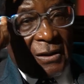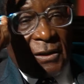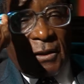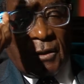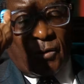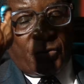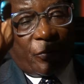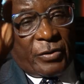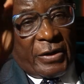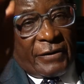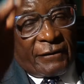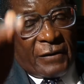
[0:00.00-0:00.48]

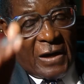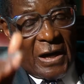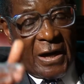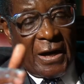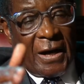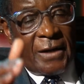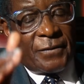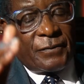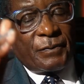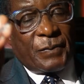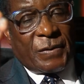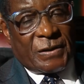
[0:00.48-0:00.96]
We have
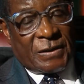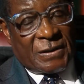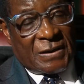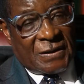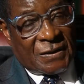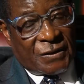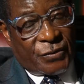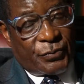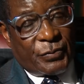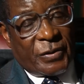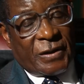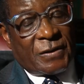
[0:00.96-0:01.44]
had
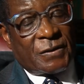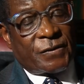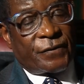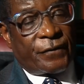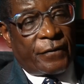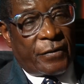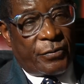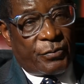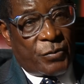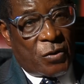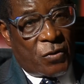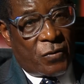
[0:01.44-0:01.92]
participants
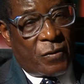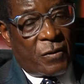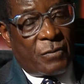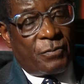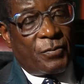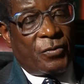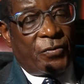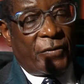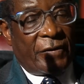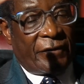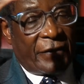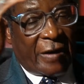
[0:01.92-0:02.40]
from Europe,
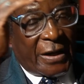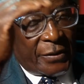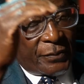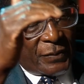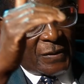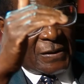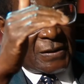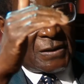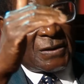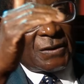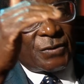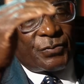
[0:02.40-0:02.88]
we have had
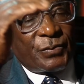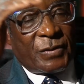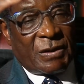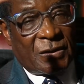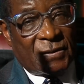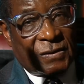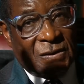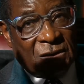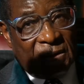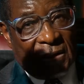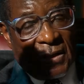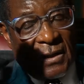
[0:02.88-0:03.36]

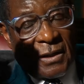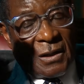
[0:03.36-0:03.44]
participants